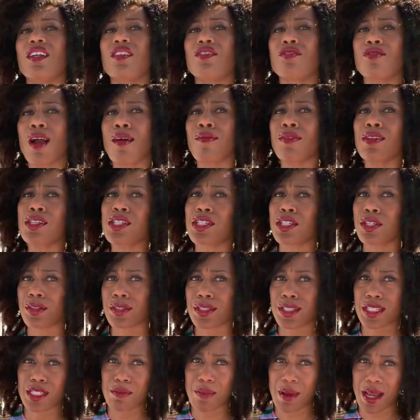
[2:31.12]
Travel
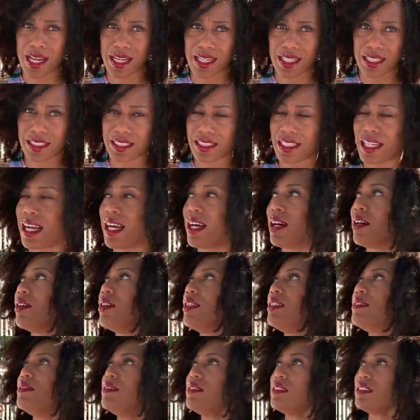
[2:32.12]
insurance is bae.
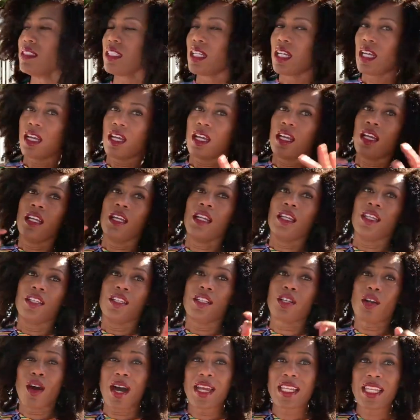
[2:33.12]
Now,
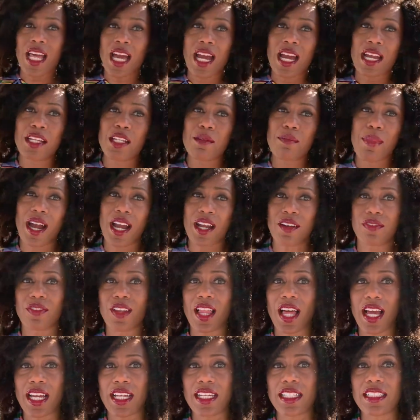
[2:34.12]
you go online, you buy a
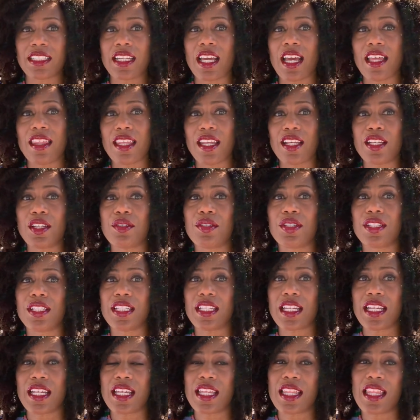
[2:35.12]
flight, and then you
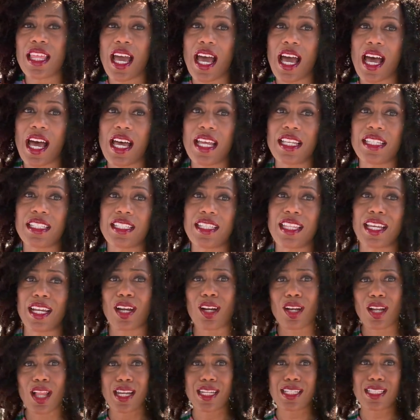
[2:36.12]
see that the
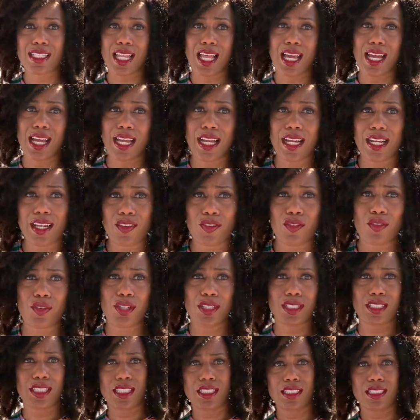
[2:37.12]
airline is like, for
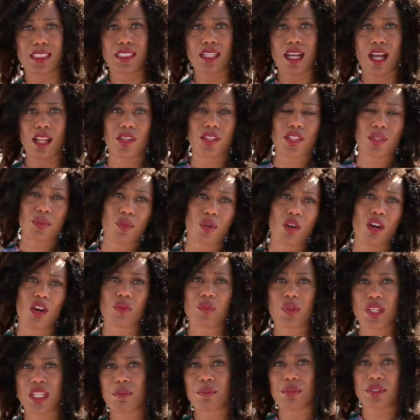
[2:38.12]
$60
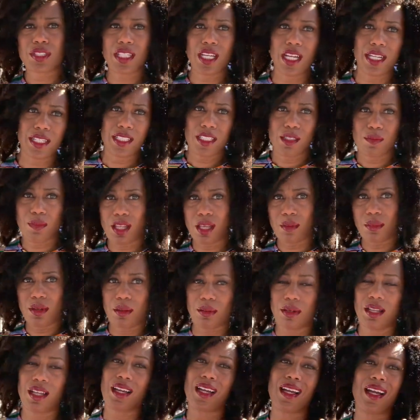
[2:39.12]
more, we can protect you, blah,
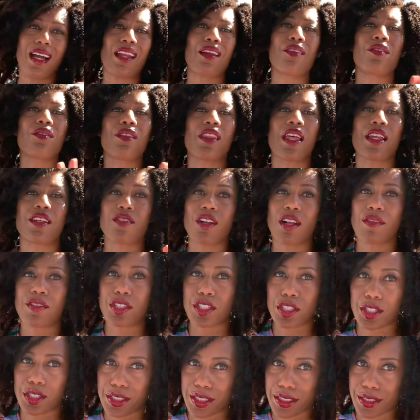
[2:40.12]
blah, blah. I don't do that travel
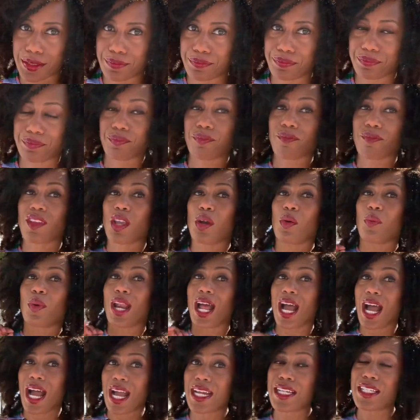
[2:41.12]
insurance.
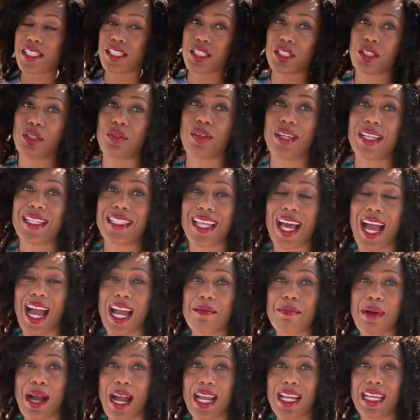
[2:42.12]
What I do is
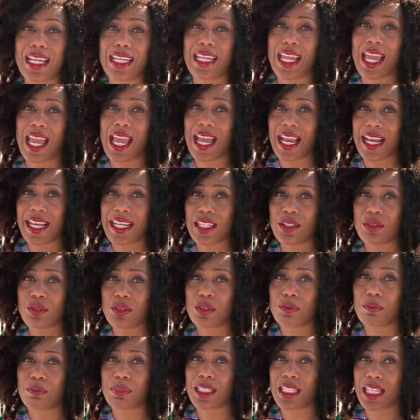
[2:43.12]
I buy an
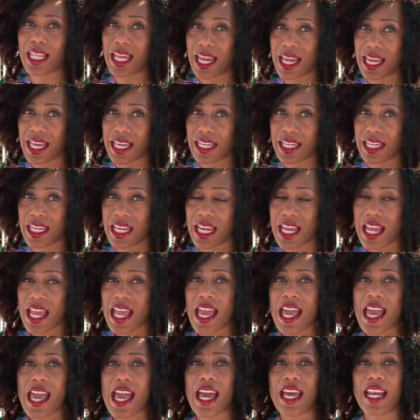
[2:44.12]
annual plan,
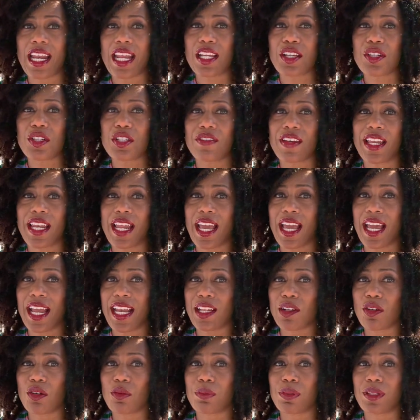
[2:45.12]
and I use that
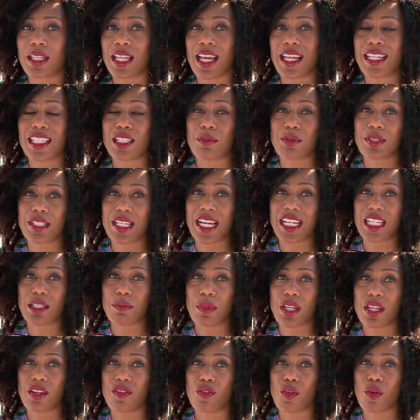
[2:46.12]
annual plan to
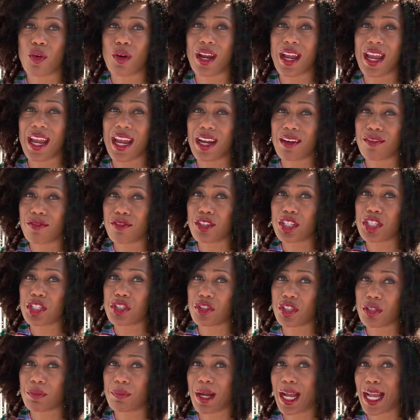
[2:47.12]
protect me for every
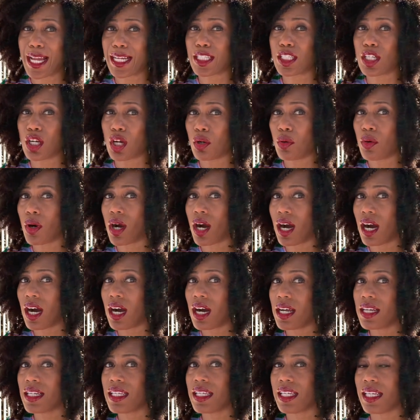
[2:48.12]
trip I go
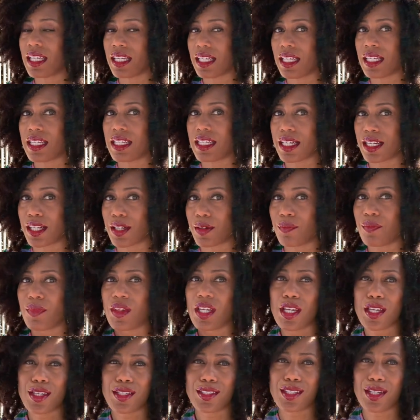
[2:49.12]
on in a year.
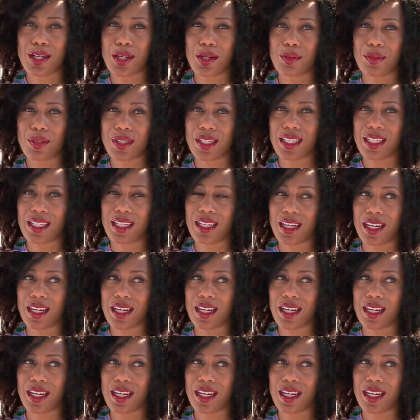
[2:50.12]
So